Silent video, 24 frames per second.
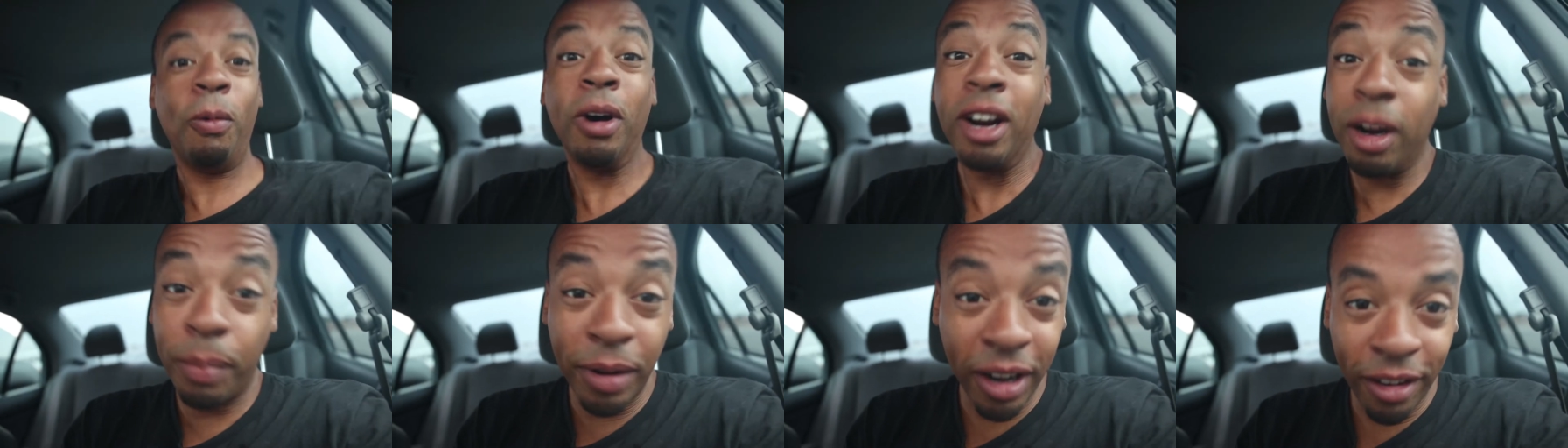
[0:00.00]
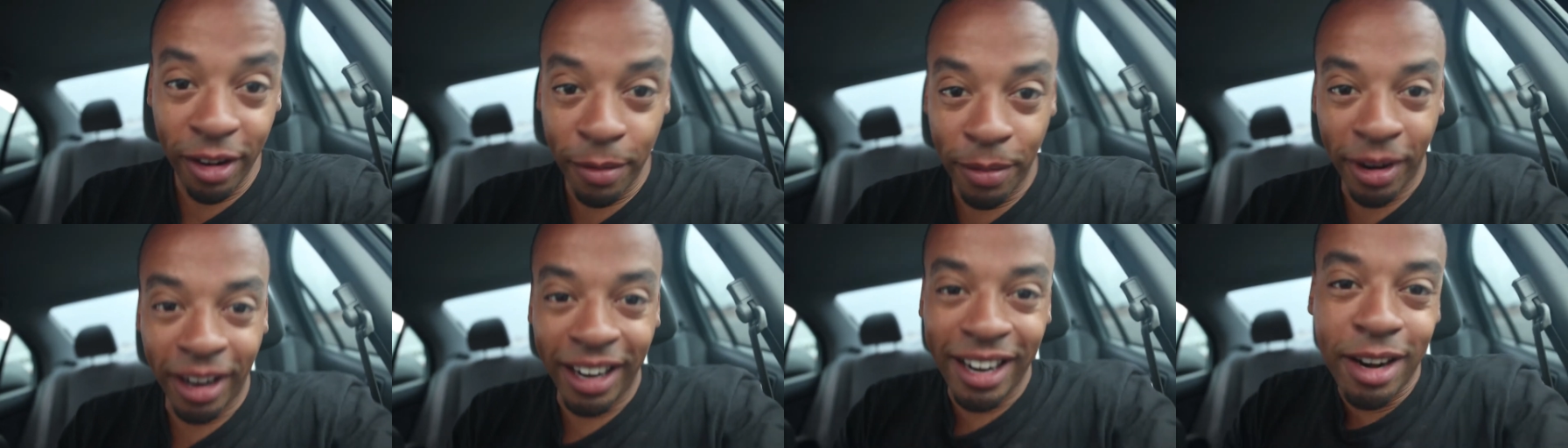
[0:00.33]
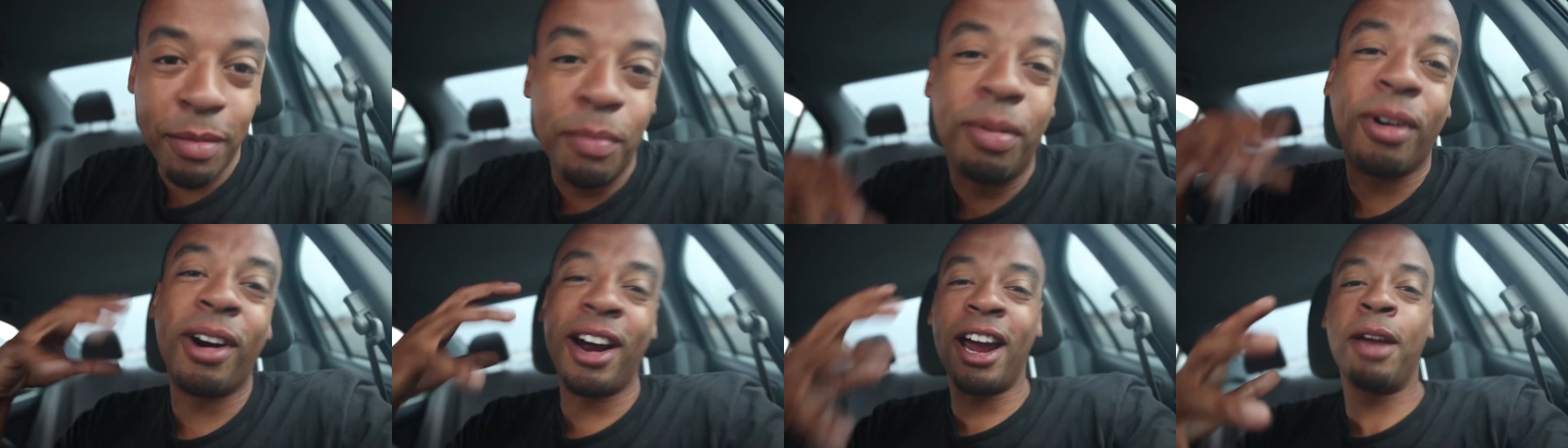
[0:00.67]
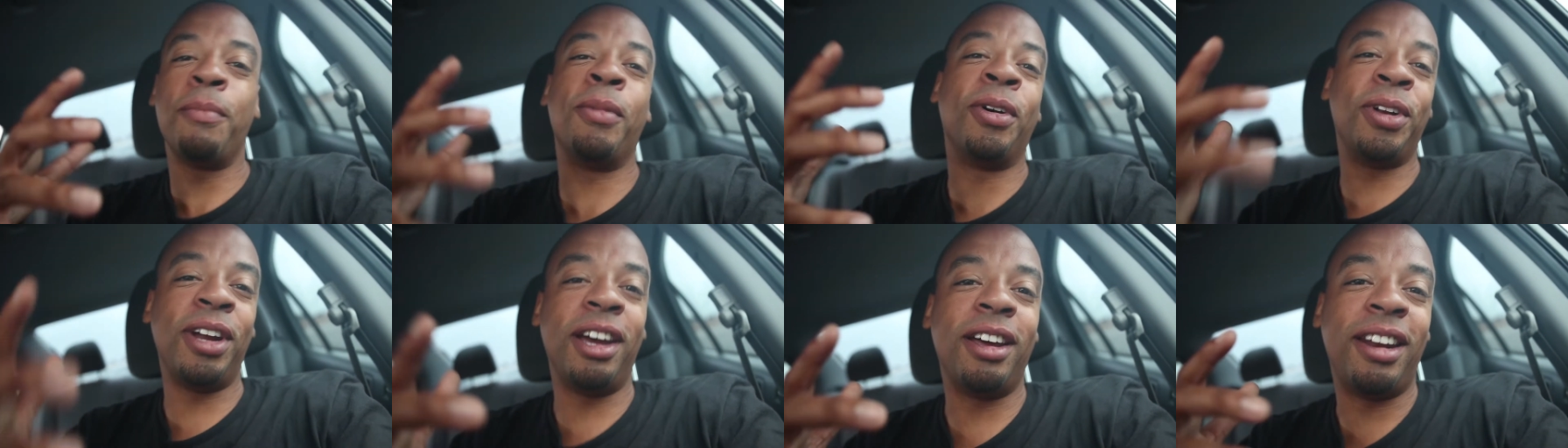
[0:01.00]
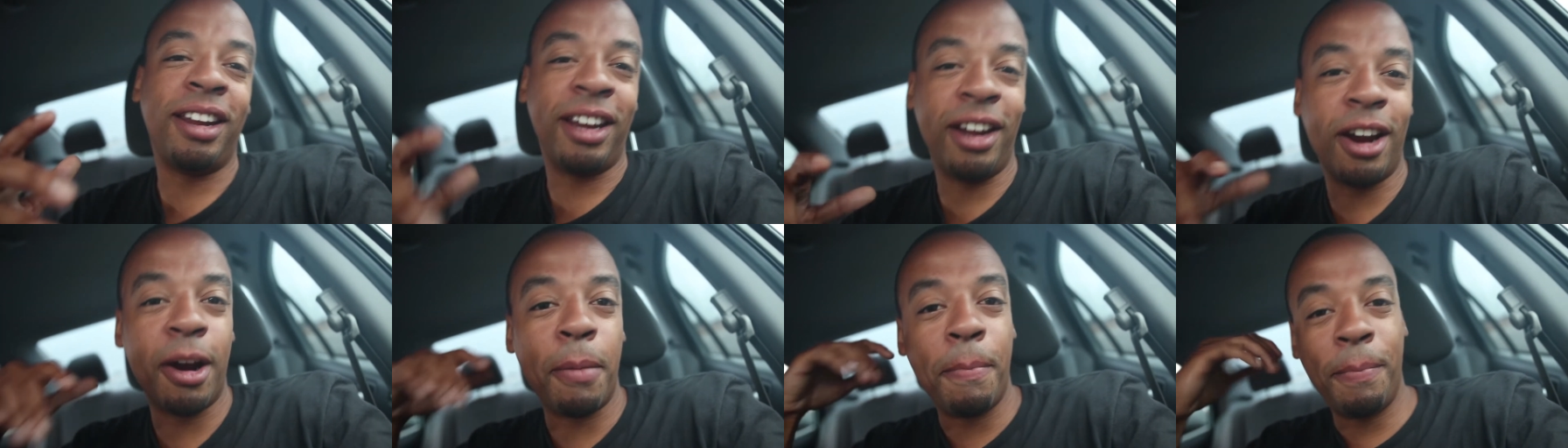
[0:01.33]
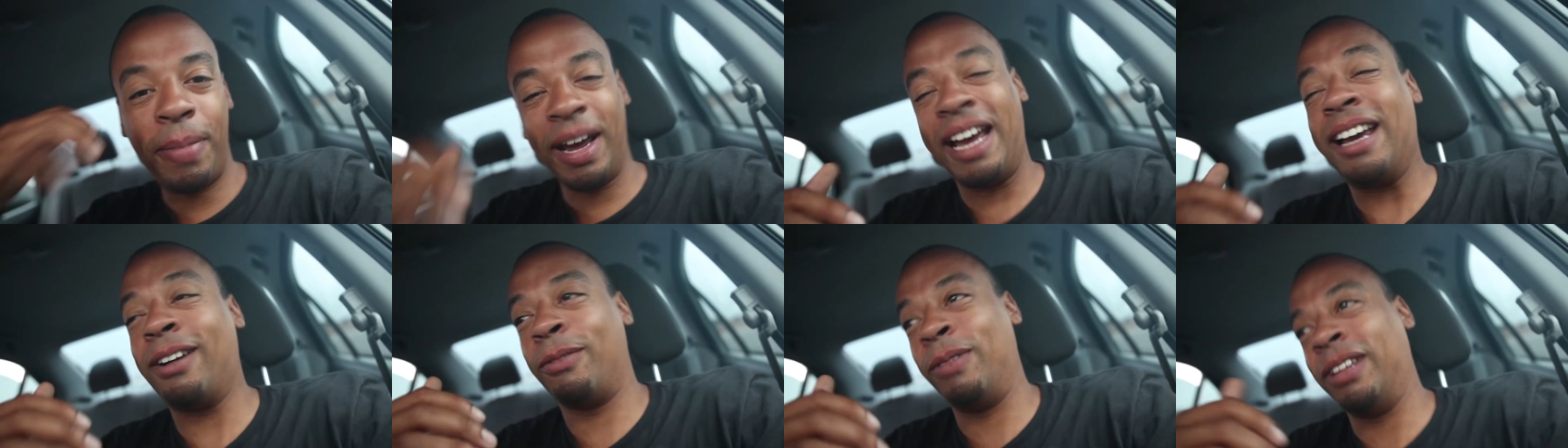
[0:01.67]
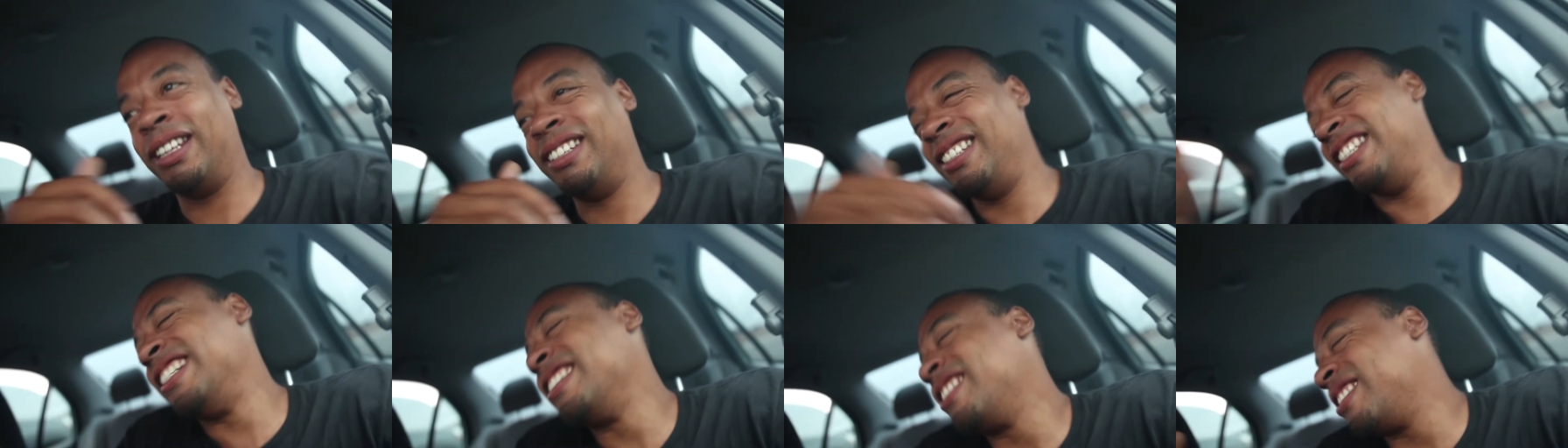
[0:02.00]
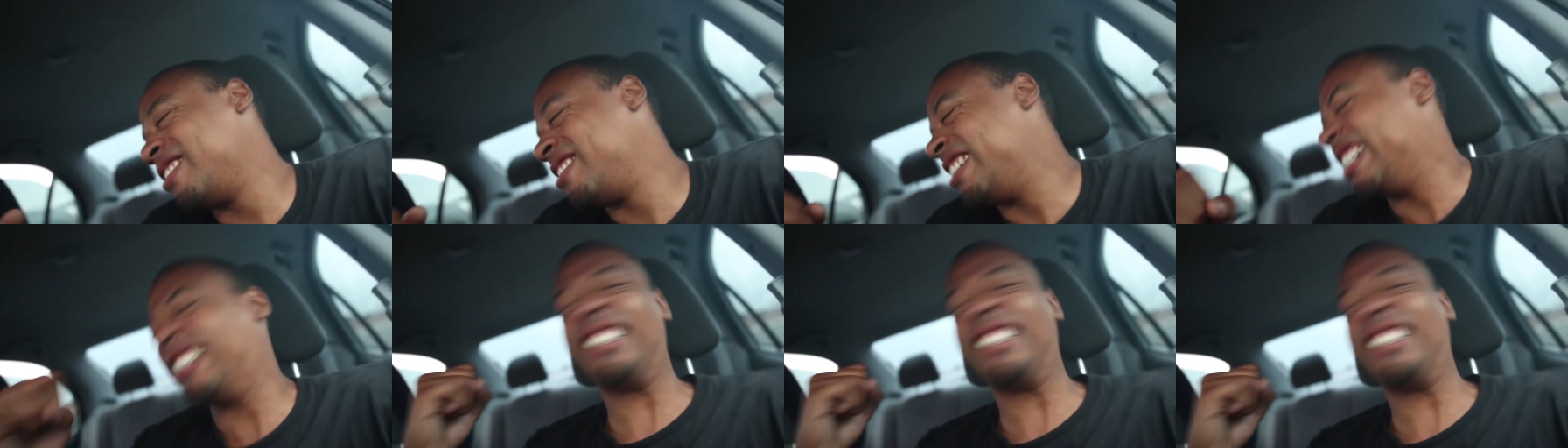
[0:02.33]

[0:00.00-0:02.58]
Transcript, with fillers: What up everybody, Brian Monette here, back with another